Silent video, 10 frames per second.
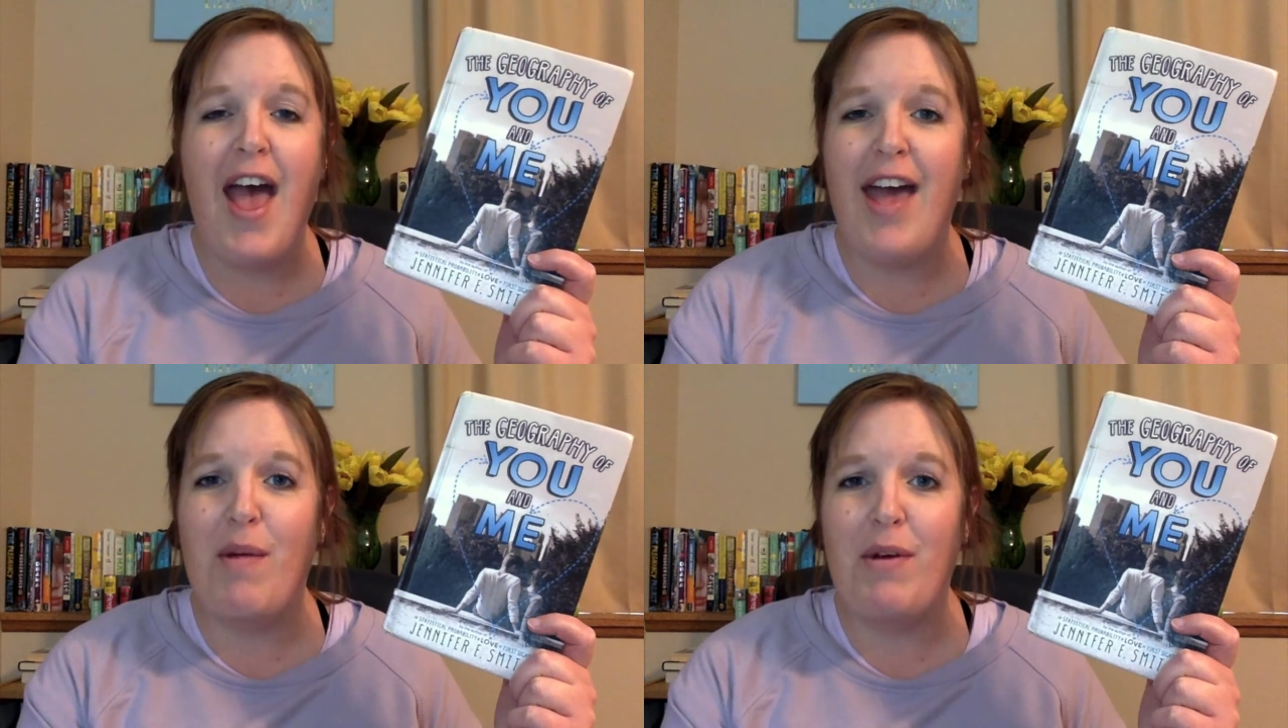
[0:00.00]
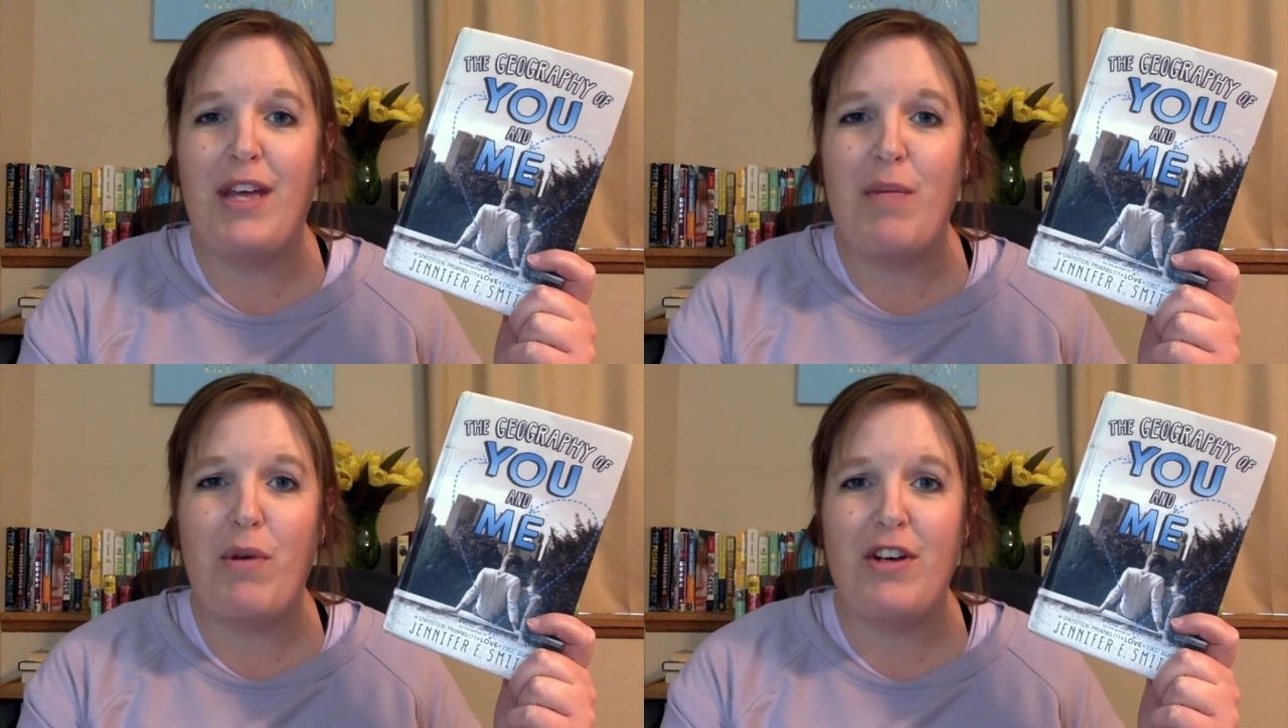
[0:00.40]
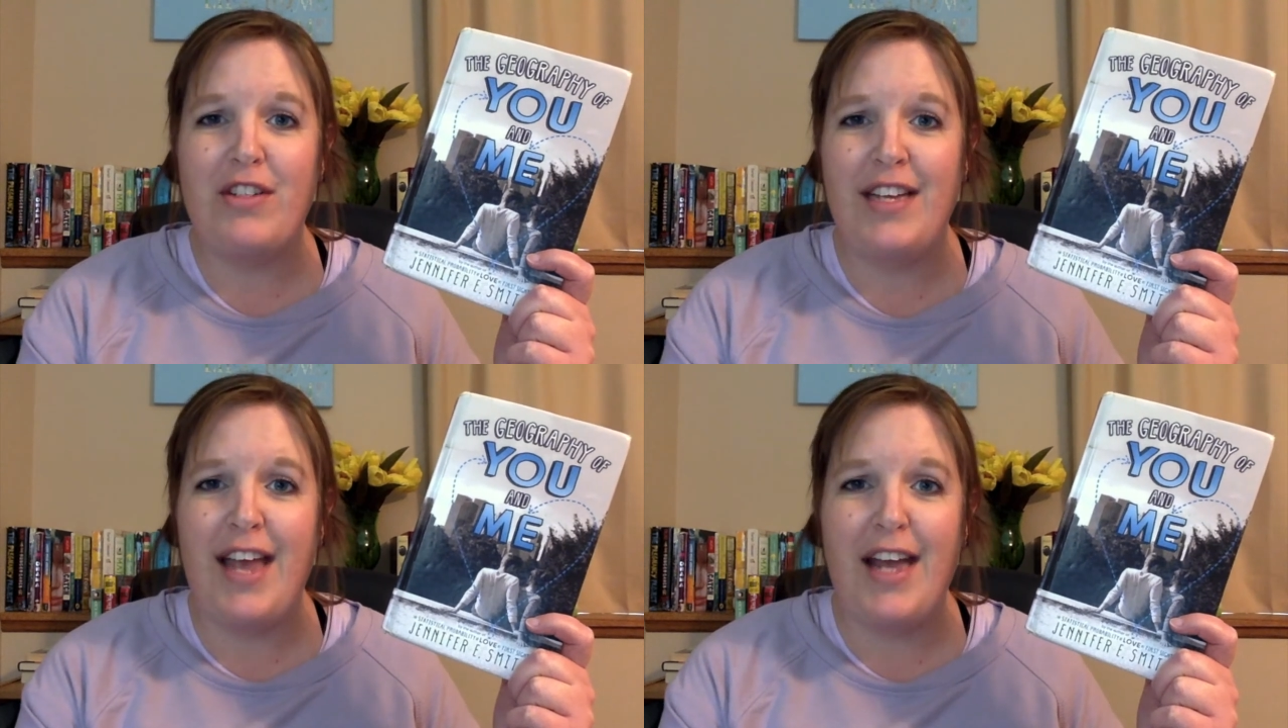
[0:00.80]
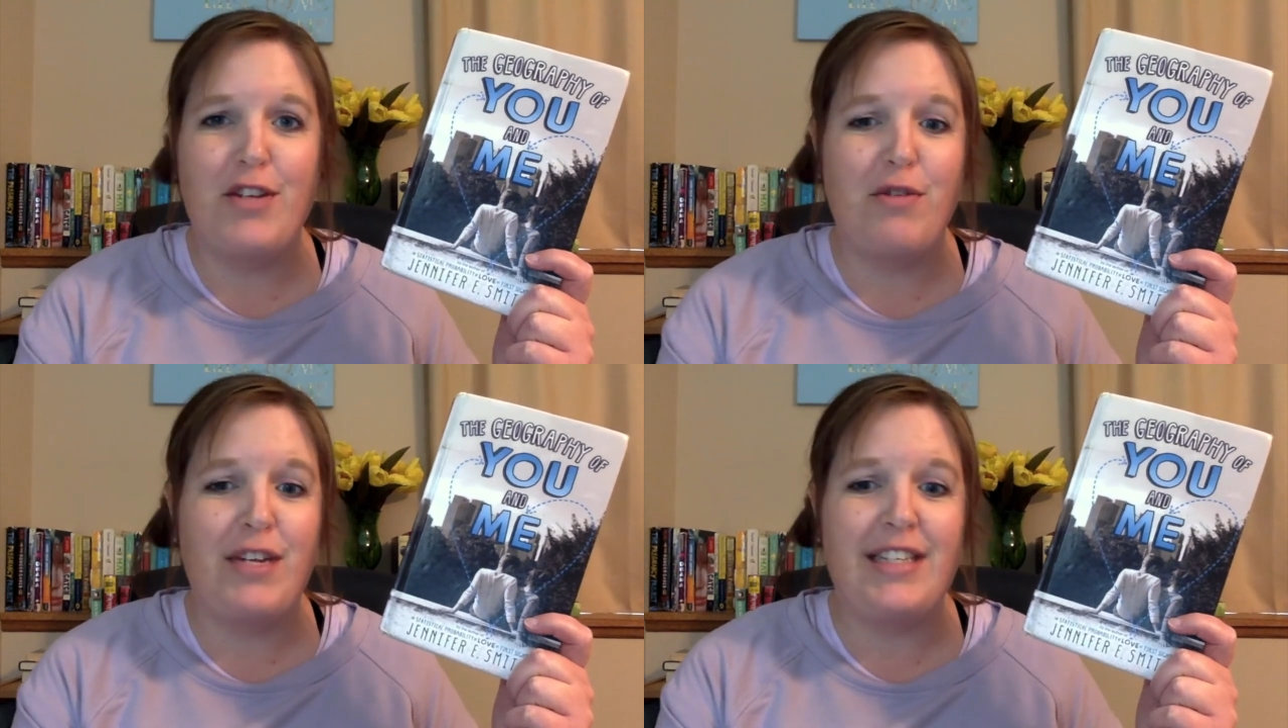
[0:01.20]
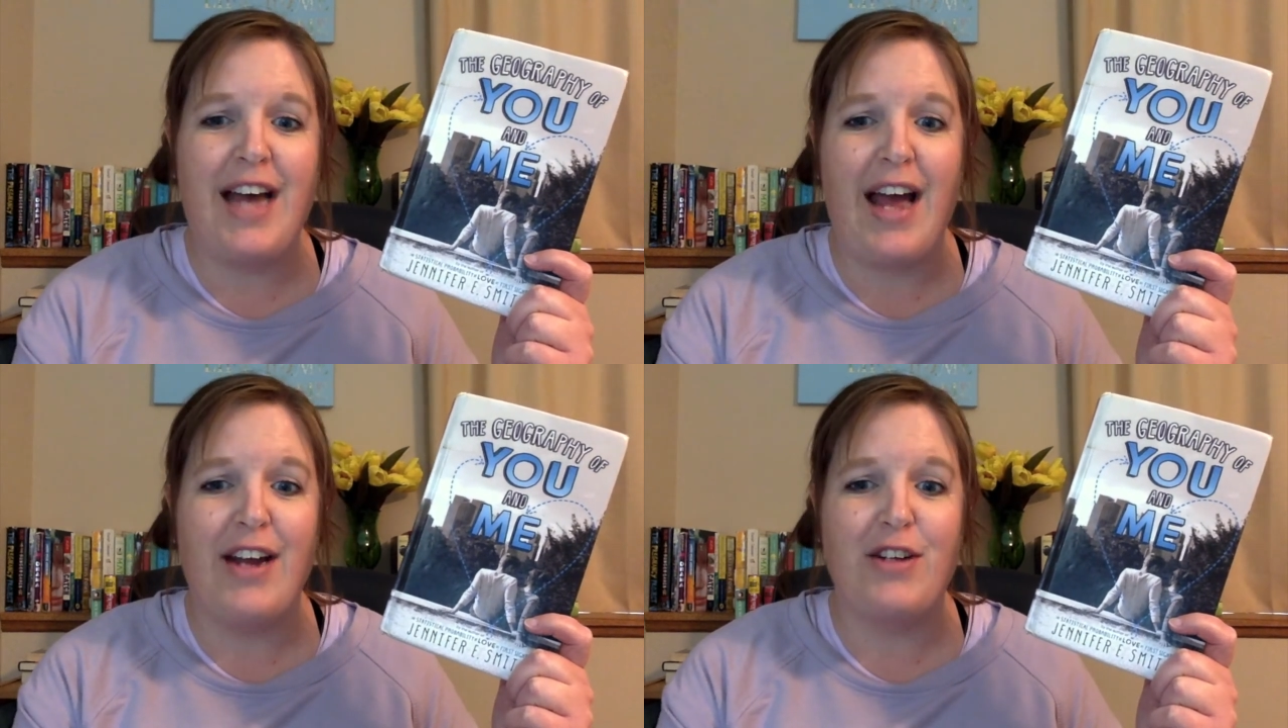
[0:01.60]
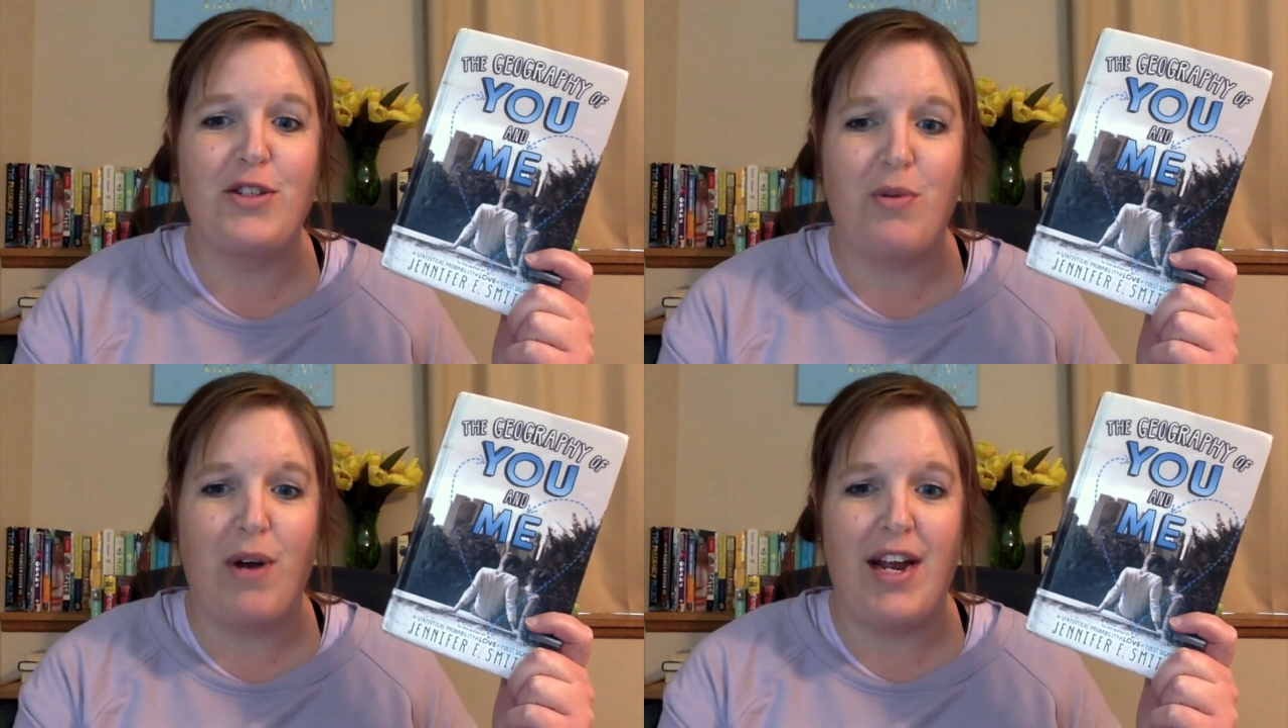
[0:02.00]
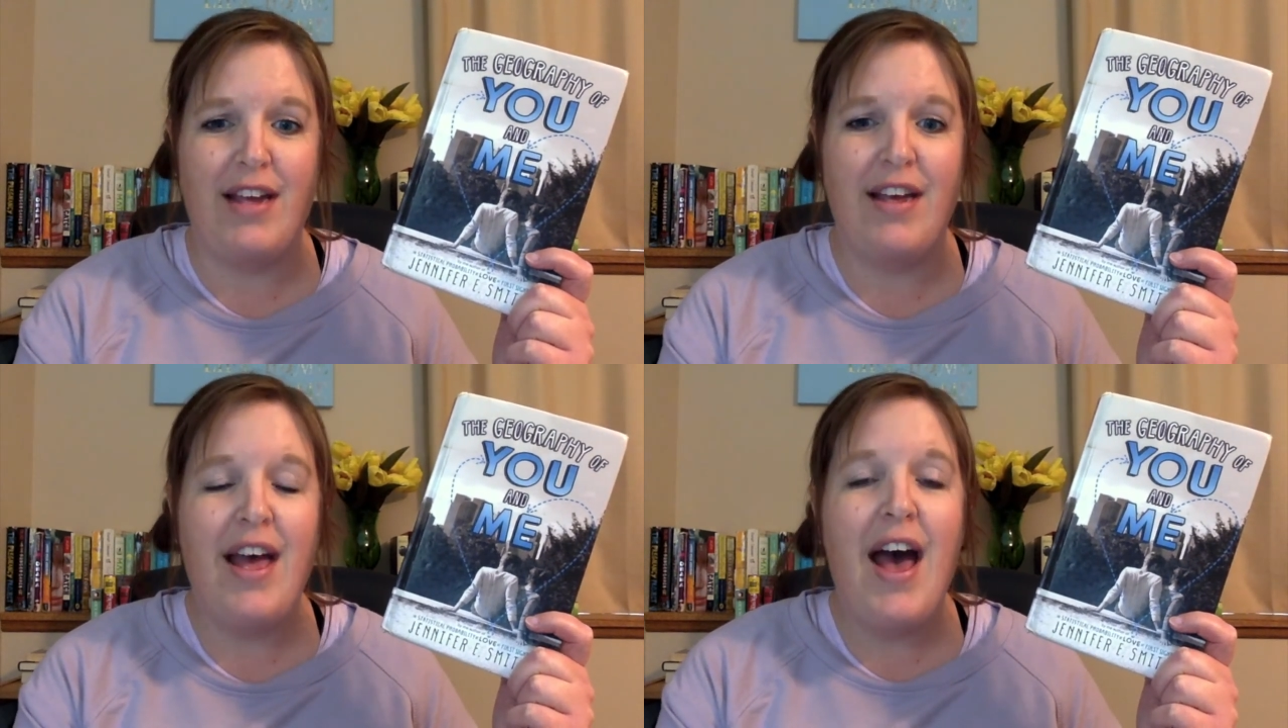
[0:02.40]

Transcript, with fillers: and it will keep readers engaged through the entire story.